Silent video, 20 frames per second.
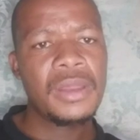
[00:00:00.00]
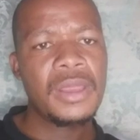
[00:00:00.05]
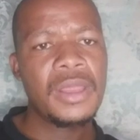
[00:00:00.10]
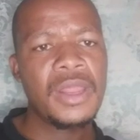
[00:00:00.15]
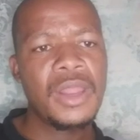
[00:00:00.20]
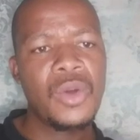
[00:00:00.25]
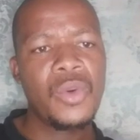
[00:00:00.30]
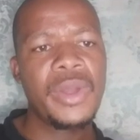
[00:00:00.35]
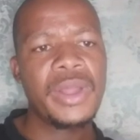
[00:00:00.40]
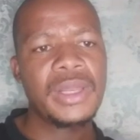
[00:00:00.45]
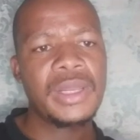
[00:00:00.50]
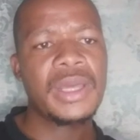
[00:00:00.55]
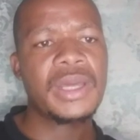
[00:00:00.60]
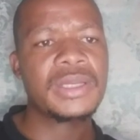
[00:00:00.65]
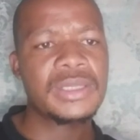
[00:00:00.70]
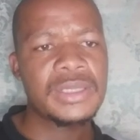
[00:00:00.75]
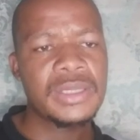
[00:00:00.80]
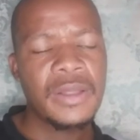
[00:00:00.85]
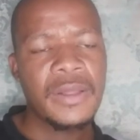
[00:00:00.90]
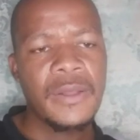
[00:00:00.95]
in a way
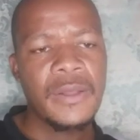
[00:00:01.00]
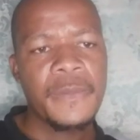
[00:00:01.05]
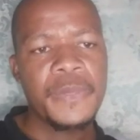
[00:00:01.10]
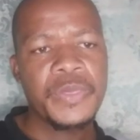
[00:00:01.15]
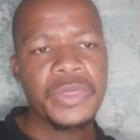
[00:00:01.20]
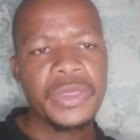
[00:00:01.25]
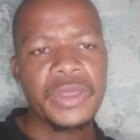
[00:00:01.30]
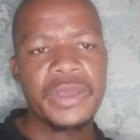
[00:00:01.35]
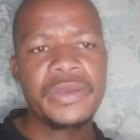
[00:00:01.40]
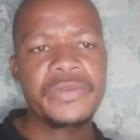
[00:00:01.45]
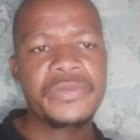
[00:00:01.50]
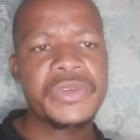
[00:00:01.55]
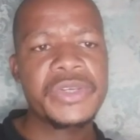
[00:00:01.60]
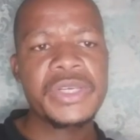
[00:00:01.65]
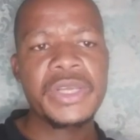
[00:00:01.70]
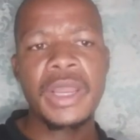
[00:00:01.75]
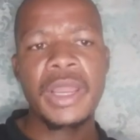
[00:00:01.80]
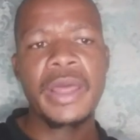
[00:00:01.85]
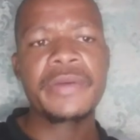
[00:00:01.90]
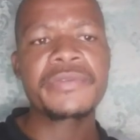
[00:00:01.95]
that if
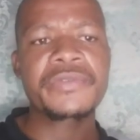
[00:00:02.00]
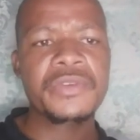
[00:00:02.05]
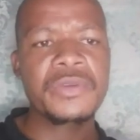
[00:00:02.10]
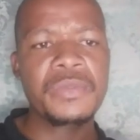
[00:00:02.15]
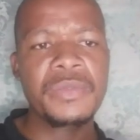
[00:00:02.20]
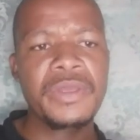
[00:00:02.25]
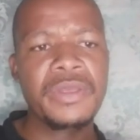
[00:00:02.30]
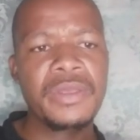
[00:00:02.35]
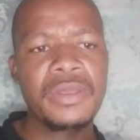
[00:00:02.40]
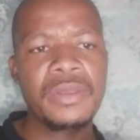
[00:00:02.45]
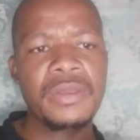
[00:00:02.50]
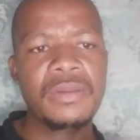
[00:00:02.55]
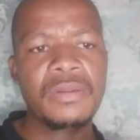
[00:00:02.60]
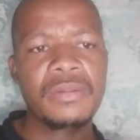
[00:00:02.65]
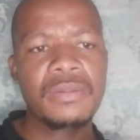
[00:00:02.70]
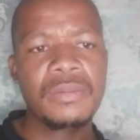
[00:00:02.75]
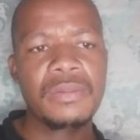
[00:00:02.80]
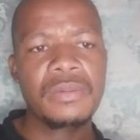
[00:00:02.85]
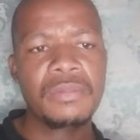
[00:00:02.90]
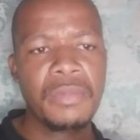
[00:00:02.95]
she left me
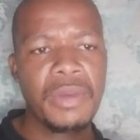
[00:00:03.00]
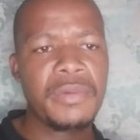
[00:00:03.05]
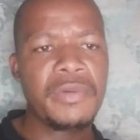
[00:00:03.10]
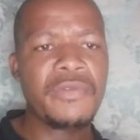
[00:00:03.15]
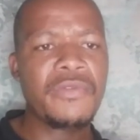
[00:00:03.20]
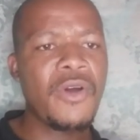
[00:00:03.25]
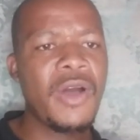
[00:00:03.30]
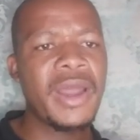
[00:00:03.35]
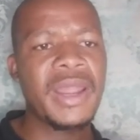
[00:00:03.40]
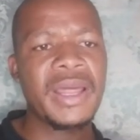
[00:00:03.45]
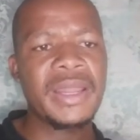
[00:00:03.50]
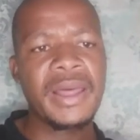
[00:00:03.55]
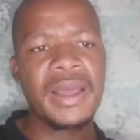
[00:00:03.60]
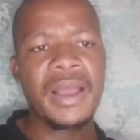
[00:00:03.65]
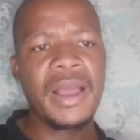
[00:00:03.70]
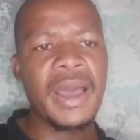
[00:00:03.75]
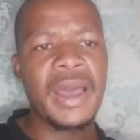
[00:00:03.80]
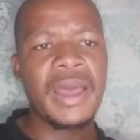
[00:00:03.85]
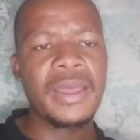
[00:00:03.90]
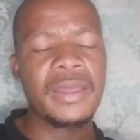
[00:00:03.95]
maybe for another
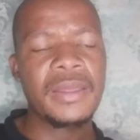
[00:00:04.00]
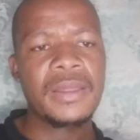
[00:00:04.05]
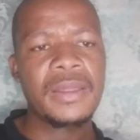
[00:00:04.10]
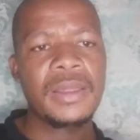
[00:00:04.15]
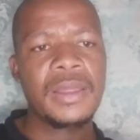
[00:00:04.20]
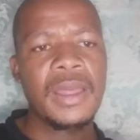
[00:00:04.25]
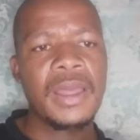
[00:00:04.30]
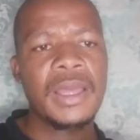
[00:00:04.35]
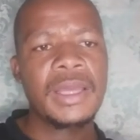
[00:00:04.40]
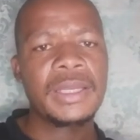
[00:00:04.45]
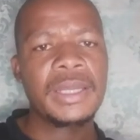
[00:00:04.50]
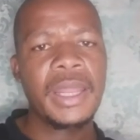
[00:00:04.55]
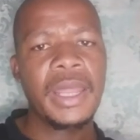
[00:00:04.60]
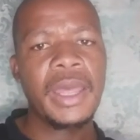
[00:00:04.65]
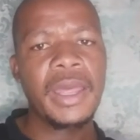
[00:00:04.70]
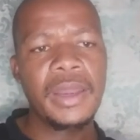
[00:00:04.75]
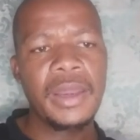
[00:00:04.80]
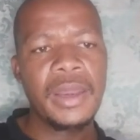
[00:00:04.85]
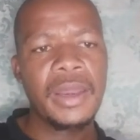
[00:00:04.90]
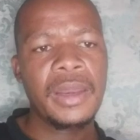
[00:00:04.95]
guy,
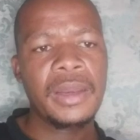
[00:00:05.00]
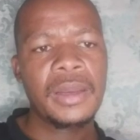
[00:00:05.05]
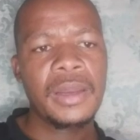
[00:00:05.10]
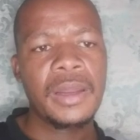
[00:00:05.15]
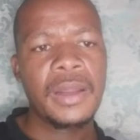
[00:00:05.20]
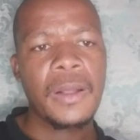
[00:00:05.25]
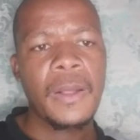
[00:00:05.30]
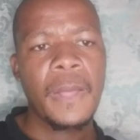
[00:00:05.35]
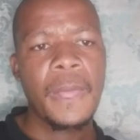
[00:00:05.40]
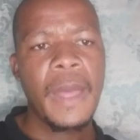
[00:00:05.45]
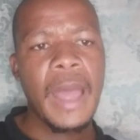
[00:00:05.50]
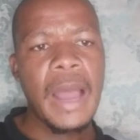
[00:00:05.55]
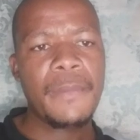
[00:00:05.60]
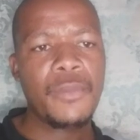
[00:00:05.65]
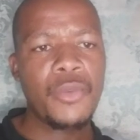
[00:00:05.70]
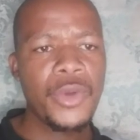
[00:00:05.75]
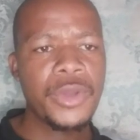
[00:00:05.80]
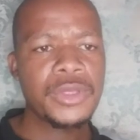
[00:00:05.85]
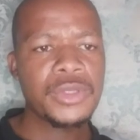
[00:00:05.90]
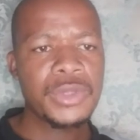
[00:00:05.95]
then
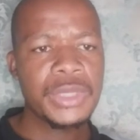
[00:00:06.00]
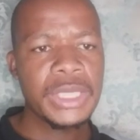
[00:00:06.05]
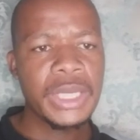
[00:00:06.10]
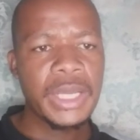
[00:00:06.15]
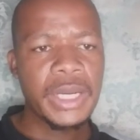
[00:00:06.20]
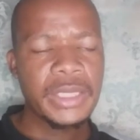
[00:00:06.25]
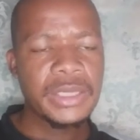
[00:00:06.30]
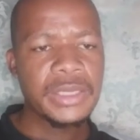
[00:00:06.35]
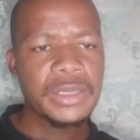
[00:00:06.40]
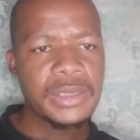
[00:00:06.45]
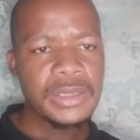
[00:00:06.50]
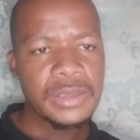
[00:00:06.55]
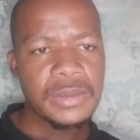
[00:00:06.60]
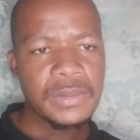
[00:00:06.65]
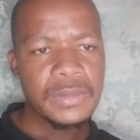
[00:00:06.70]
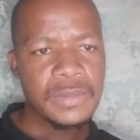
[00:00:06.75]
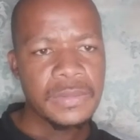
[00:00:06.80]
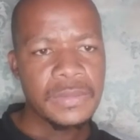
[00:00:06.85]
I'm going to regret it.